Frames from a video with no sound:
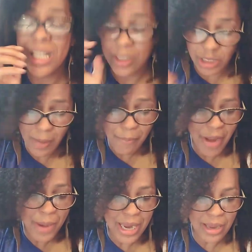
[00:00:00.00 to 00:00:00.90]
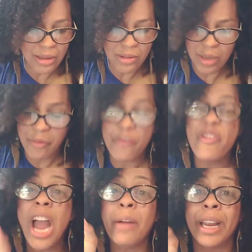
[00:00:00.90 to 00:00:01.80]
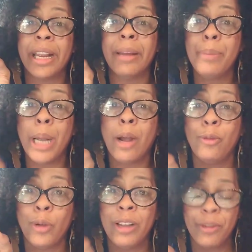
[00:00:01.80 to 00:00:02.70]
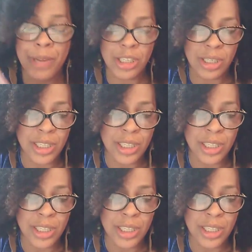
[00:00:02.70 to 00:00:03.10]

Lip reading: It's some very, very powerful information.